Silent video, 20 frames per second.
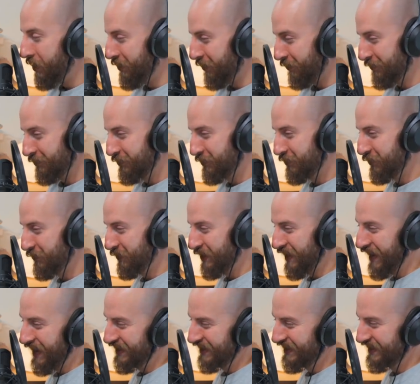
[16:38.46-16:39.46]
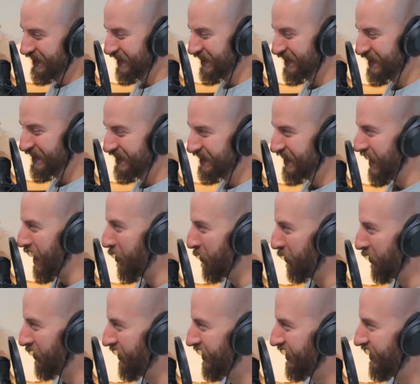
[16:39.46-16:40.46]
We don't do that in the
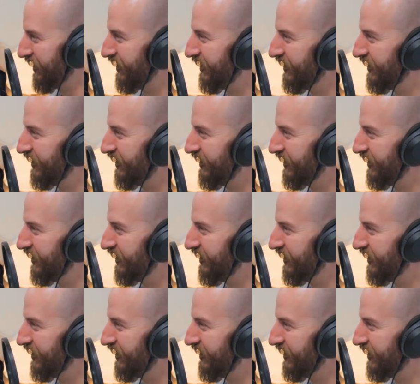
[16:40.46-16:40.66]
South.